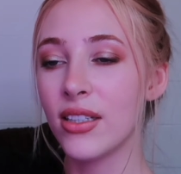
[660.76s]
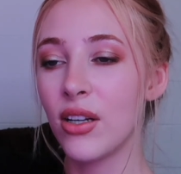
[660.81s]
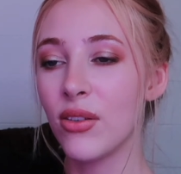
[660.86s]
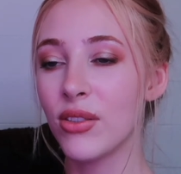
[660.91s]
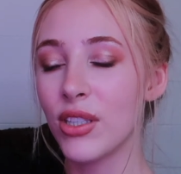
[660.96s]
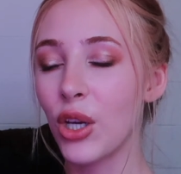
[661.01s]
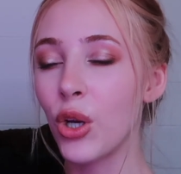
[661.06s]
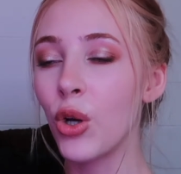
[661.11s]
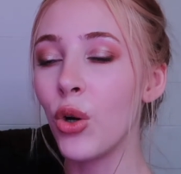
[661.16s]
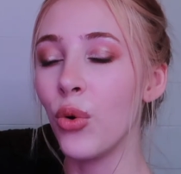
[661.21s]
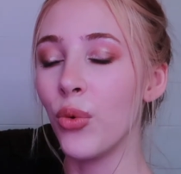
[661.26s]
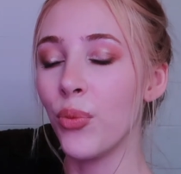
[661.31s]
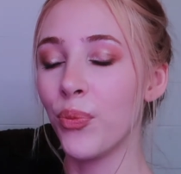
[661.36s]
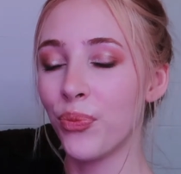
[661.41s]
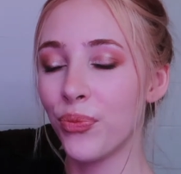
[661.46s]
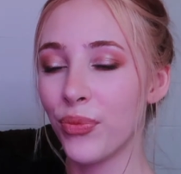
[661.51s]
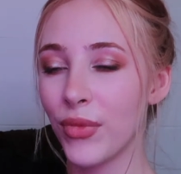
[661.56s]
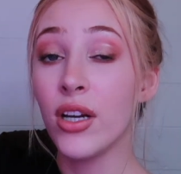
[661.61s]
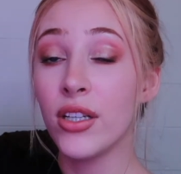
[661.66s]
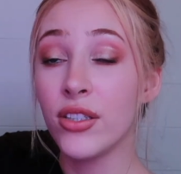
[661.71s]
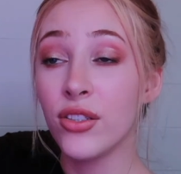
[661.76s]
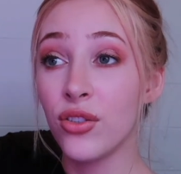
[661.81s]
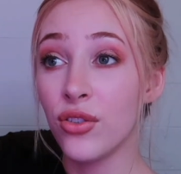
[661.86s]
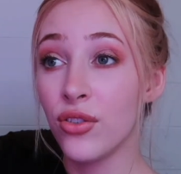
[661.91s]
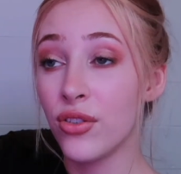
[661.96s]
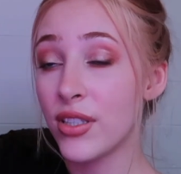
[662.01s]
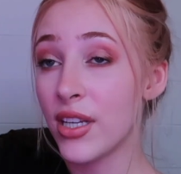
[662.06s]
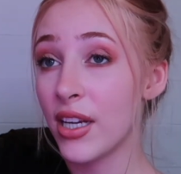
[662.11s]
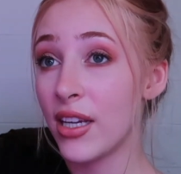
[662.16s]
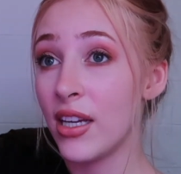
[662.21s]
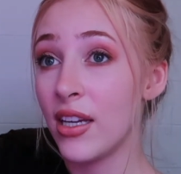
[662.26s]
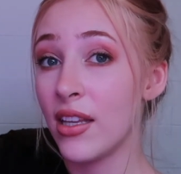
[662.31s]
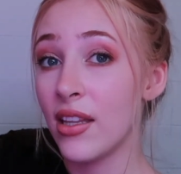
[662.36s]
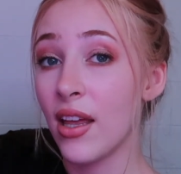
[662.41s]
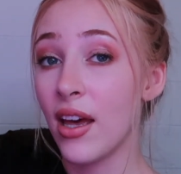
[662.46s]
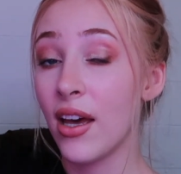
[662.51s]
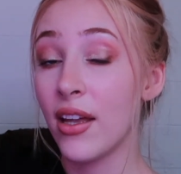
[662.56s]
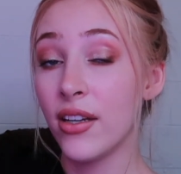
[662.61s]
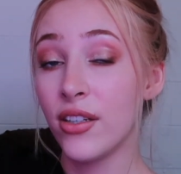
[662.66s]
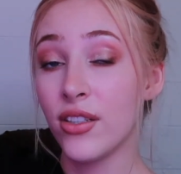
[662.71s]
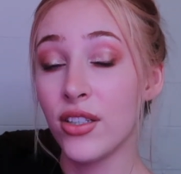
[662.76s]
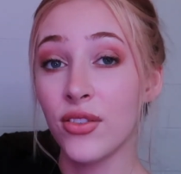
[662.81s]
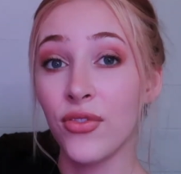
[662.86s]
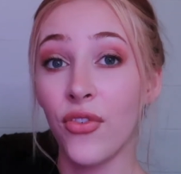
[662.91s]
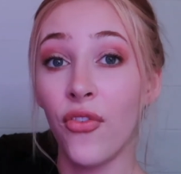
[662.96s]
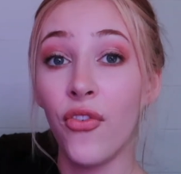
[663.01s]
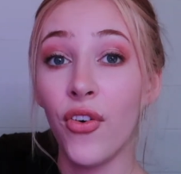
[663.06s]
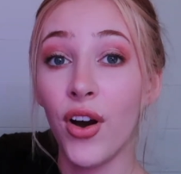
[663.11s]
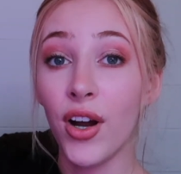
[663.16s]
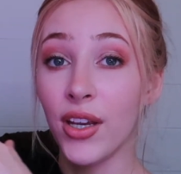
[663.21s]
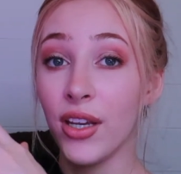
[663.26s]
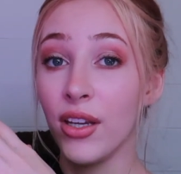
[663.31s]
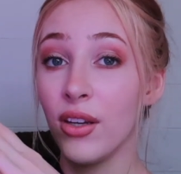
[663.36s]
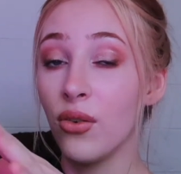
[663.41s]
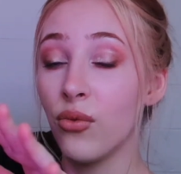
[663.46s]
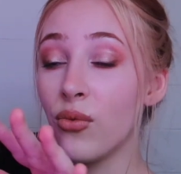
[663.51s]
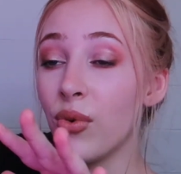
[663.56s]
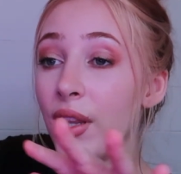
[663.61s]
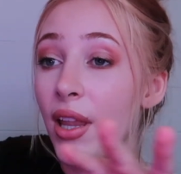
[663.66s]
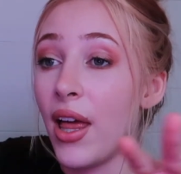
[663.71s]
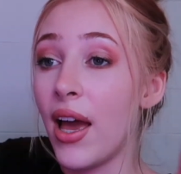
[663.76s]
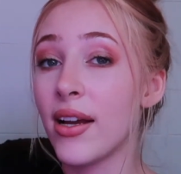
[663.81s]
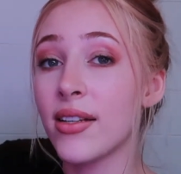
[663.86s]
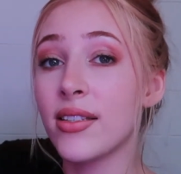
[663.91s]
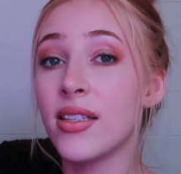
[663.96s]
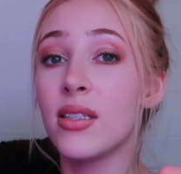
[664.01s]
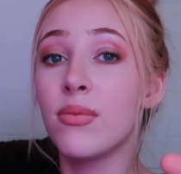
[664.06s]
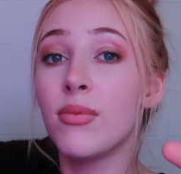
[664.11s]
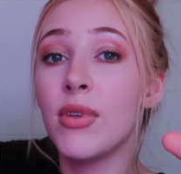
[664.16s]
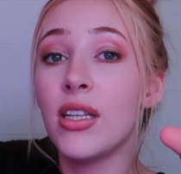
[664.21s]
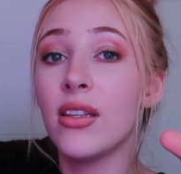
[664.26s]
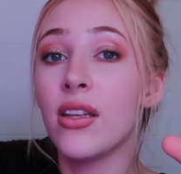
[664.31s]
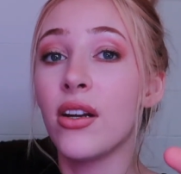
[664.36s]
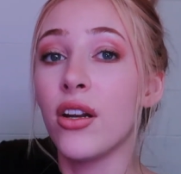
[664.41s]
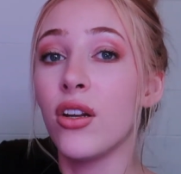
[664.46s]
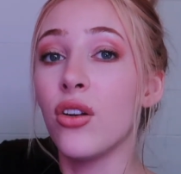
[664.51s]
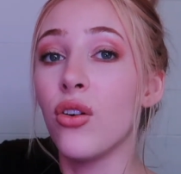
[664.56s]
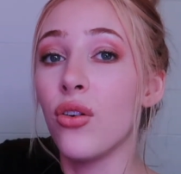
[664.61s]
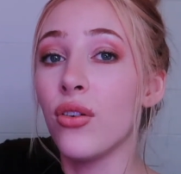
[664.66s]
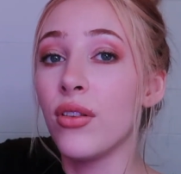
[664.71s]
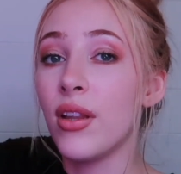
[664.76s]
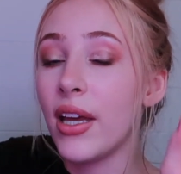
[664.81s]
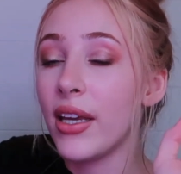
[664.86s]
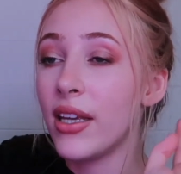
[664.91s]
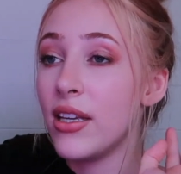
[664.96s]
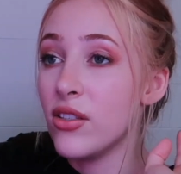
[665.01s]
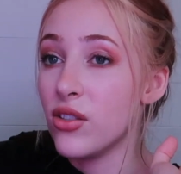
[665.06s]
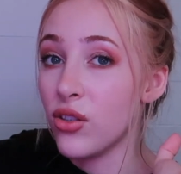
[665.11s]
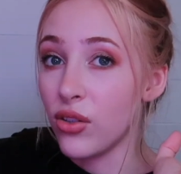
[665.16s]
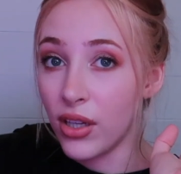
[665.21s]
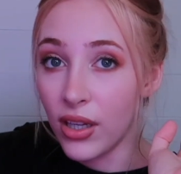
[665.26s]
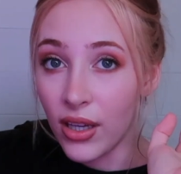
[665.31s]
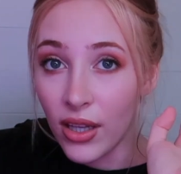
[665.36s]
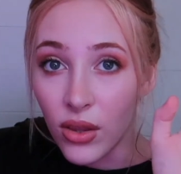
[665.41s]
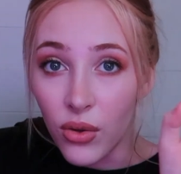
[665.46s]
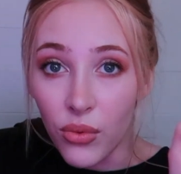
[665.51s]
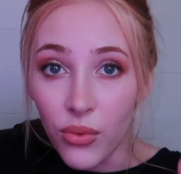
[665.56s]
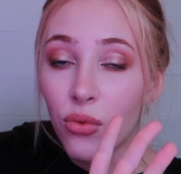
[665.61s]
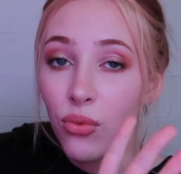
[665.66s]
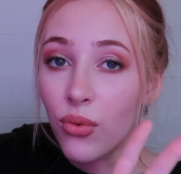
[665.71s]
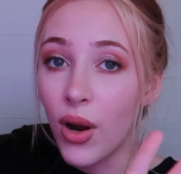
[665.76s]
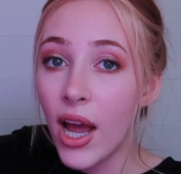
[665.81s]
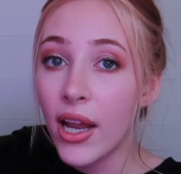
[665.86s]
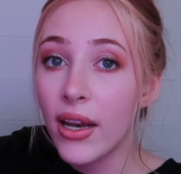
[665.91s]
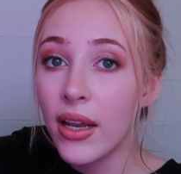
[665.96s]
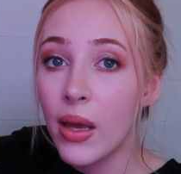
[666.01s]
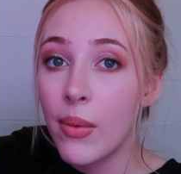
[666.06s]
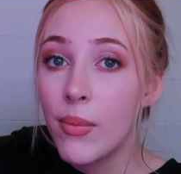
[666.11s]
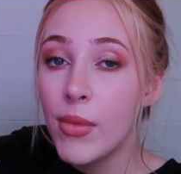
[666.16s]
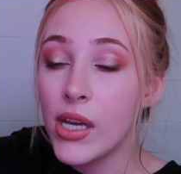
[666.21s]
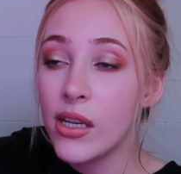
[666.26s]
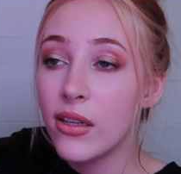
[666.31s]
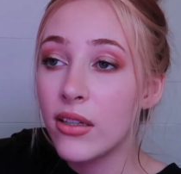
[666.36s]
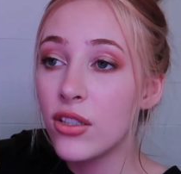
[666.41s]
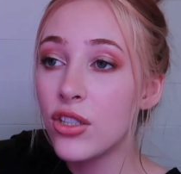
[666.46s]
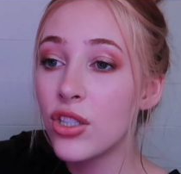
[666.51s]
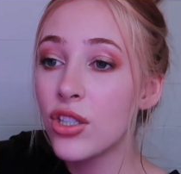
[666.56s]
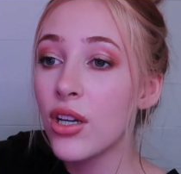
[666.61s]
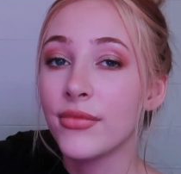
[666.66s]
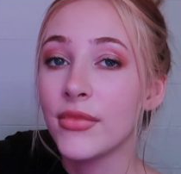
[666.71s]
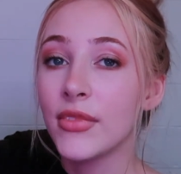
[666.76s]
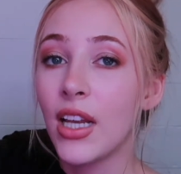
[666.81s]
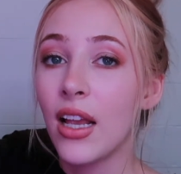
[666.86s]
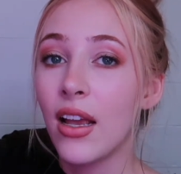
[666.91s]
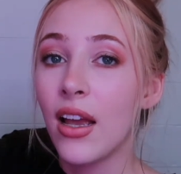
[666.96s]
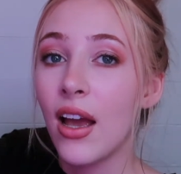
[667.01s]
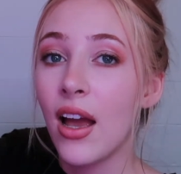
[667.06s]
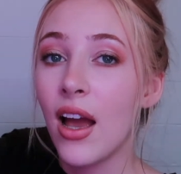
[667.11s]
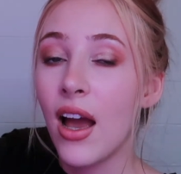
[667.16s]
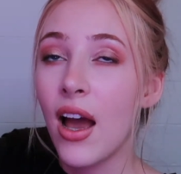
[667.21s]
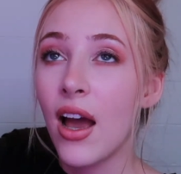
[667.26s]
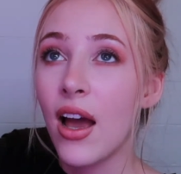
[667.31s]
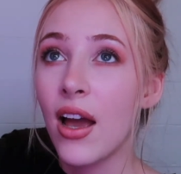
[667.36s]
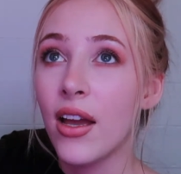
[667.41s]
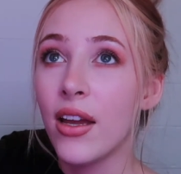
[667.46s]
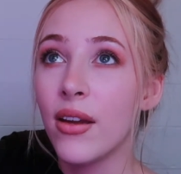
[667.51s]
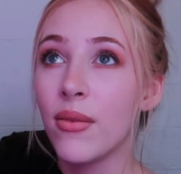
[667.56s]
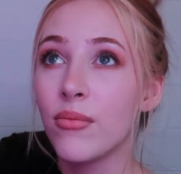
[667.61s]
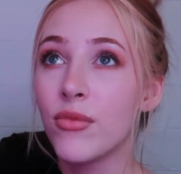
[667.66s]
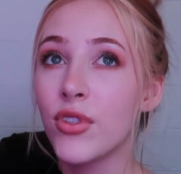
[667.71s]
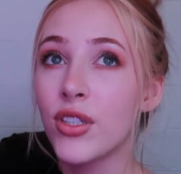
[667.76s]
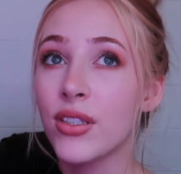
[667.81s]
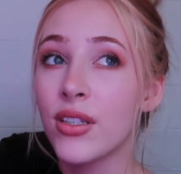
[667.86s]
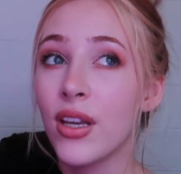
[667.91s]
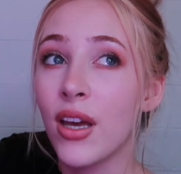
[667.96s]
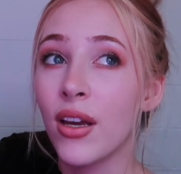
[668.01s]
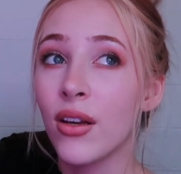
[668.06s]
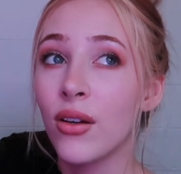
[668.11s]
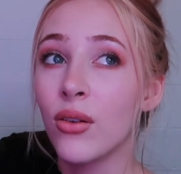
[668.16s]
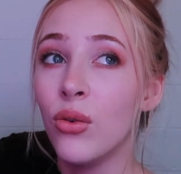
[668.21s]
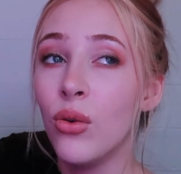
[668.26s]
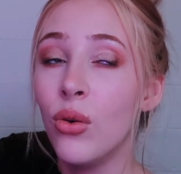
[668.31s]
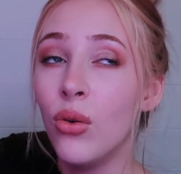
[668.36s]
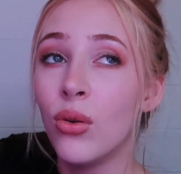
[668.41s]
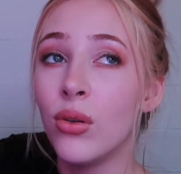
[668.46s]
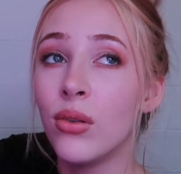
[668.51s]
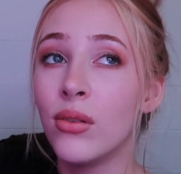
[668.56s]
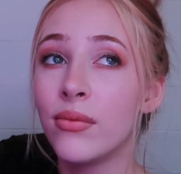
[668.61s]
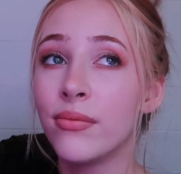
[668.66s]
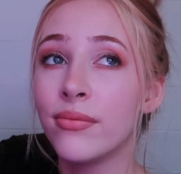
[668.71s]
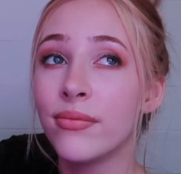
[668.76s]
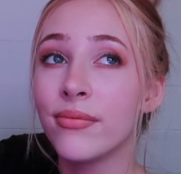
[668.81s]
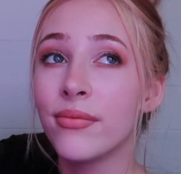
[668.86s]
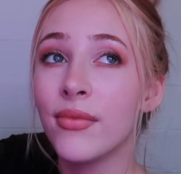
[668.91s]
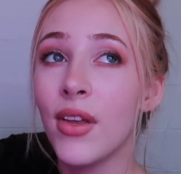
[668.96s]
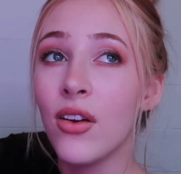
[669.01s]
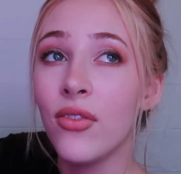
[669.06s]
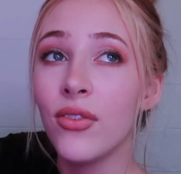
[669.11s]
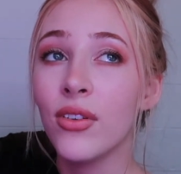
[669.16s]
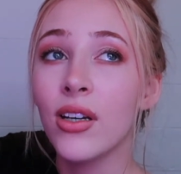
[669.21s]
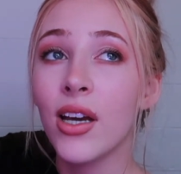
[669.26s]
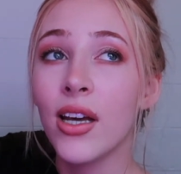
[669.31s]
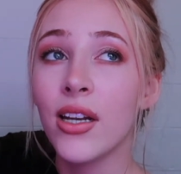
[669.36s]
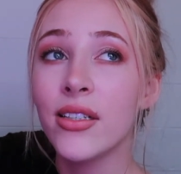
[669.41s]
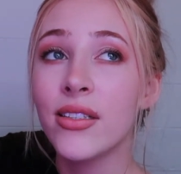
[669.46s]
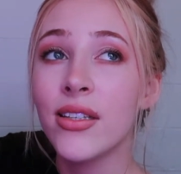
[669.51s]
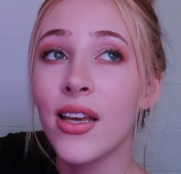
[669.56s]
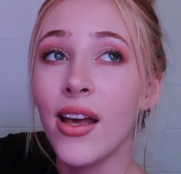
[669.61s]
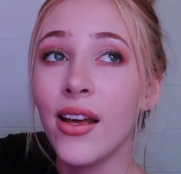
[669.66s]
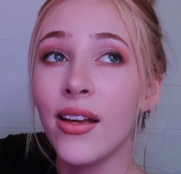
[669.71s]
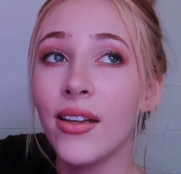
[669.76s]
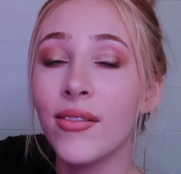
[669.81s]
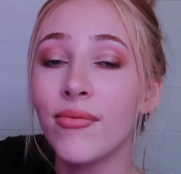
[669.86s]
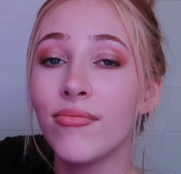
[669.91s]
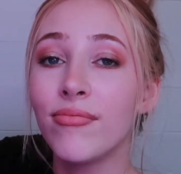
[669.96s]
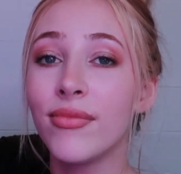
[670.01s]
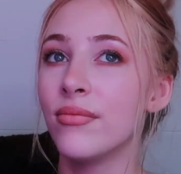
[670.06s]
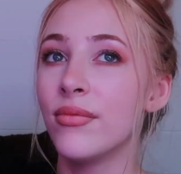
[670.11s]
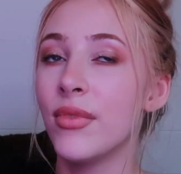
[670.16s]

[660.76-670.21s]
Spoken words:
And I was like, cool. As soon as I hear that, it just fucking relaxes me that I know like he's looking at the right image. I'm just like, whew, I feel kind of tired.